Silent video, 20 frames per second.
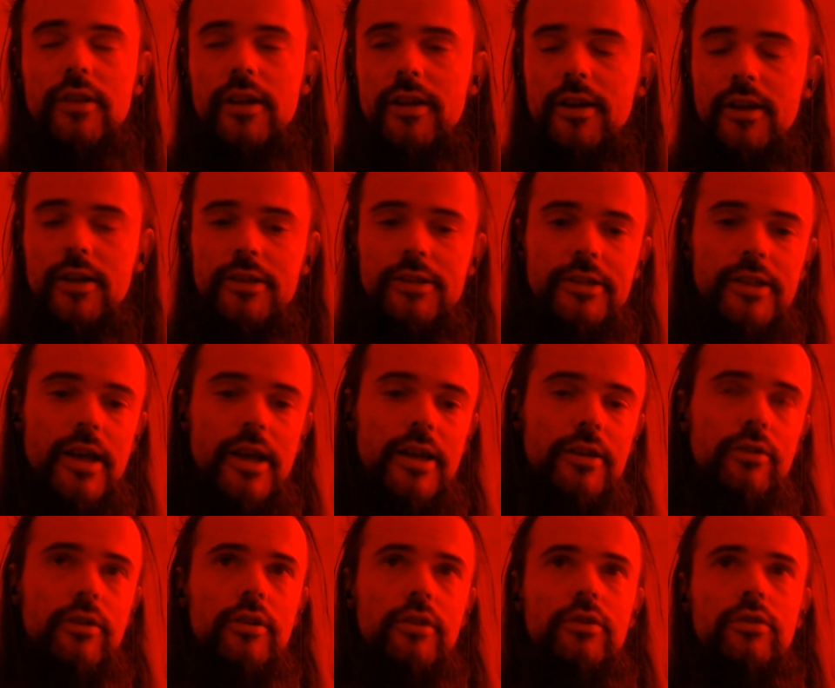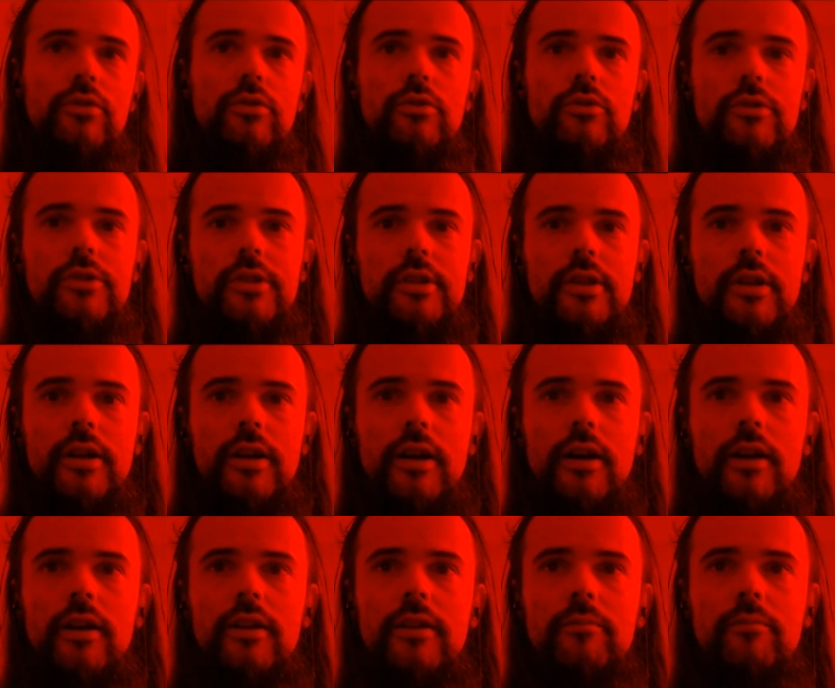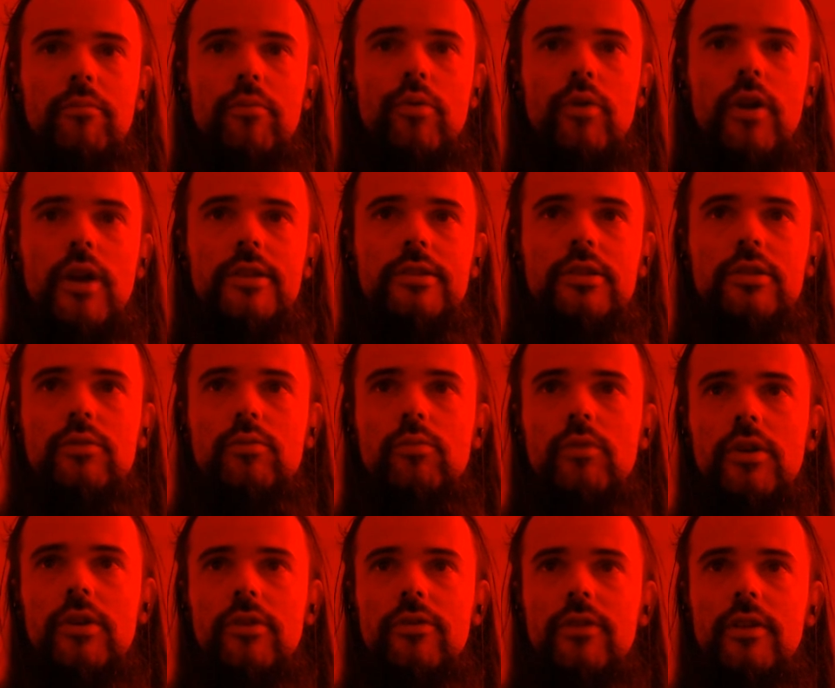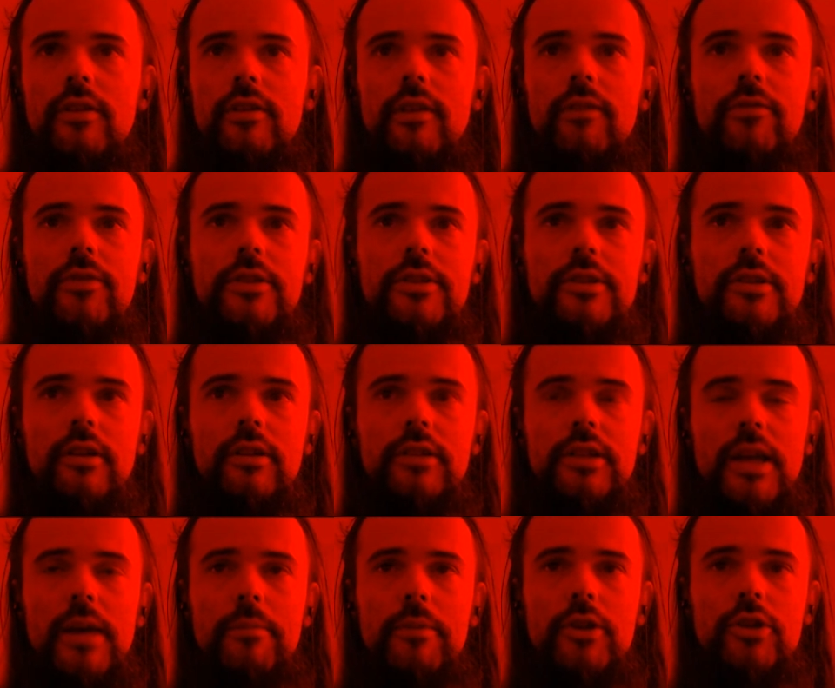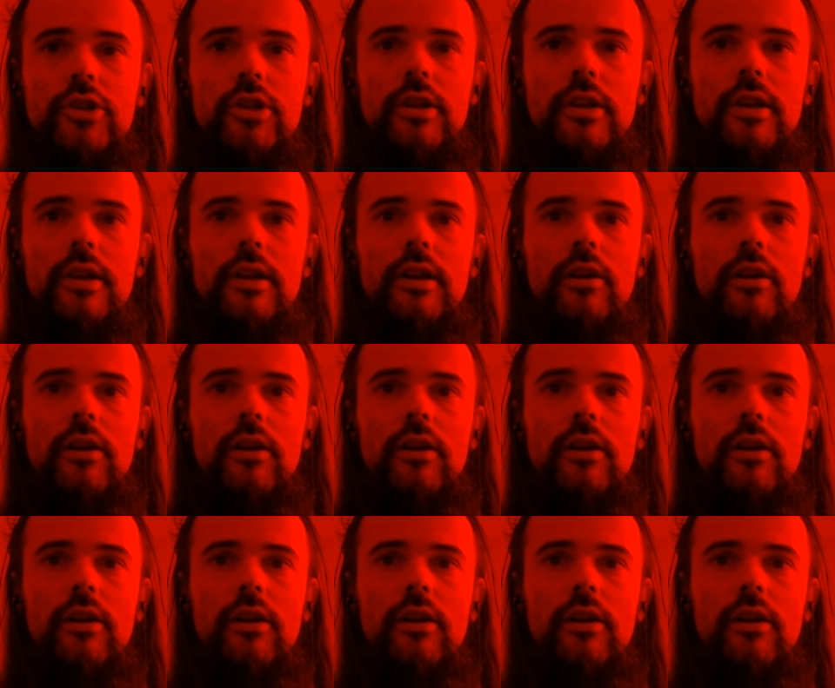Like I said, you can use in presence with the physical damage